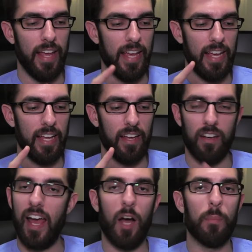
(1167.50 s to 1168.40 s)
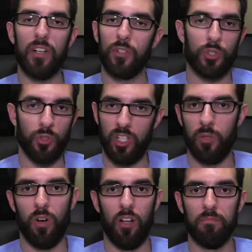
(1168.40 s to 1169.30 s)
And how big of a screen
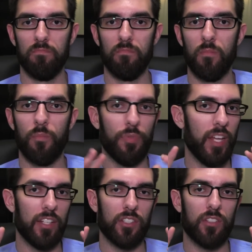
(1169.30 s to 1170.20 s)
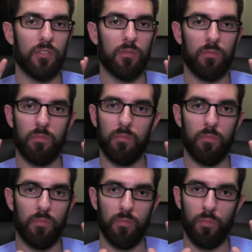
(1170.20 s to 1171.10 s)
you want. That's
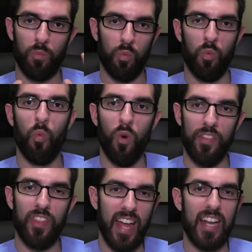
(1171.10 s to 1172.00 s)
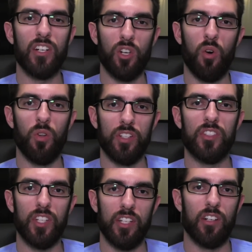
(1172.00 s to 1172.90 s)
what the end goal
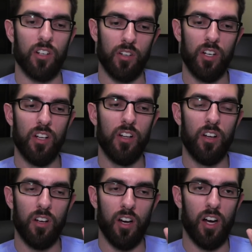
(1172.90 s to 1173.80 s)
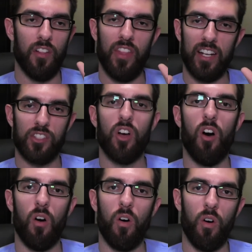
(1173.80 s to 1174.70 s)
is here. Uh, that's
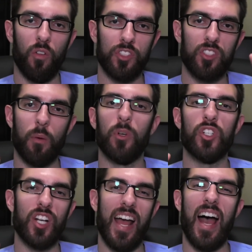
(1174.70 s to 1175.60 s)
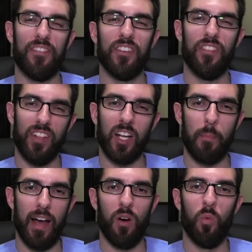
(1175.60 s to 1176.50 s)
all someone should have to think
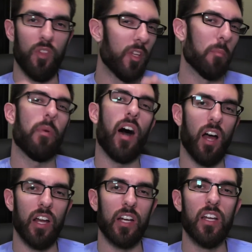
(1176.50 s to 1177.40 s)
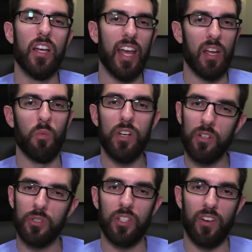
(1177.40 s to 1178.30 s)
about when they're buying a
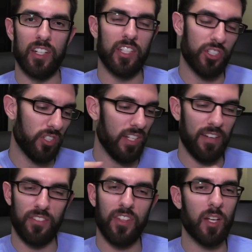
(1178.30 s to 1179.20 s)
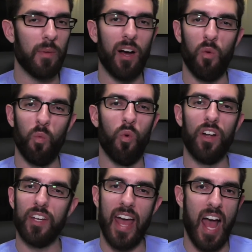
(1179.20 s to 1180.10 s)
Windows device. They shouldn't have to think about
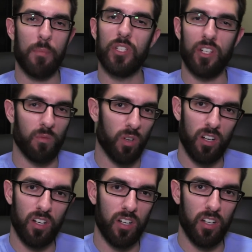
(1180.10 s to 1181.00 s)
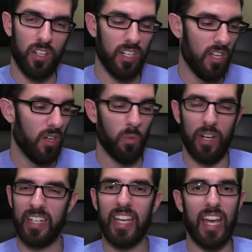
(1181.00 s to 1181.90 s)
what apps it can run,
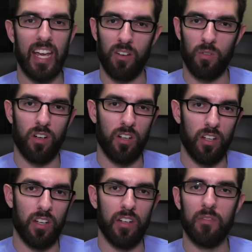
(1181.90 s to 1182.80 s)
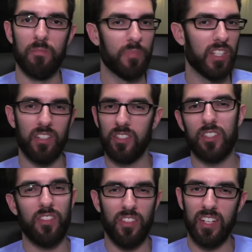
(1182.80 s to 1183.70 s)
what it can't run,
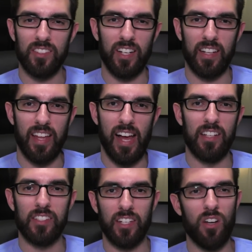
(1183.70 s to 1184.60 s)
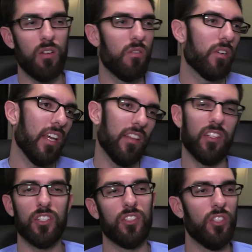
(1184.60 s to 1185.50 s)
things like that. It's like, oh,
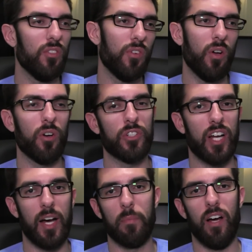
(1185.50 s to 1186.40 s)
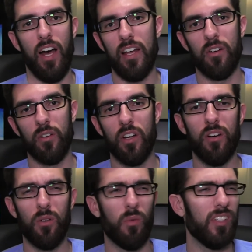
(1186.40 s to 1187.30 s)
can this do Photoshop? I don't
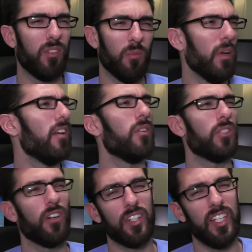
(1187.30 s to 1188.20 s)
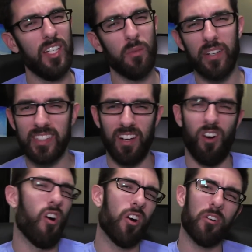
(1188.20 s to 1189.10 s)
know. What Windows RT? What's
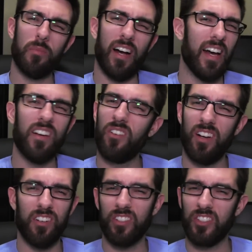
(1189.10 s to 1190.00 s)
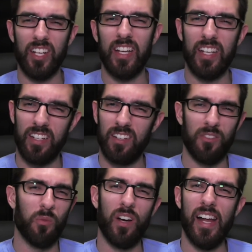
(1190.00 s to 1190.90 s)
ARM? I don't
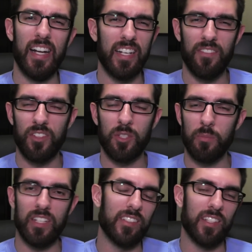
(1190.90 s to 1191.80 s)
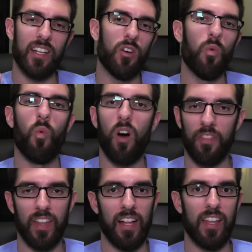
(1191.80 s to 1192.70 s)
understand what any of this means. They don't
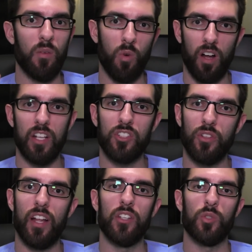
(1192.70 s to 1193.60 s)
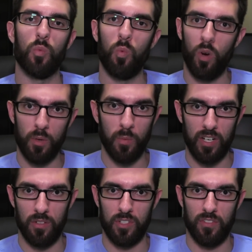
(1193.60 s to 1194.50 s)
want that. They want it so that it's one
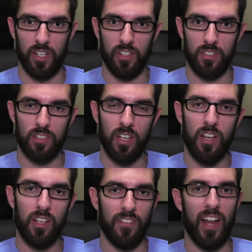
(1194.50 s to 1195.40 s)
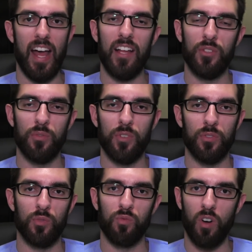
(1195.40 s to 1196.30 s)
Windows device. If, it has, if
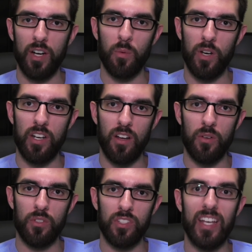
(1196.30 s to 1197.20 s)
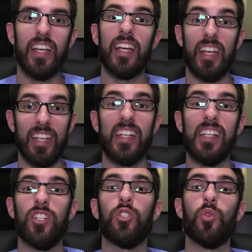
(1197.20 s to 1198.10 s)
it's running Windows, it
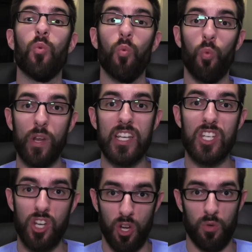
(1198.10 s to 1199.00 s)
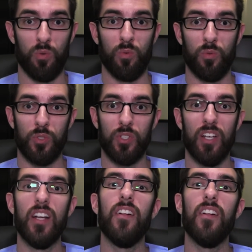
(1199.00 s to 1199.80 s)
is Windows.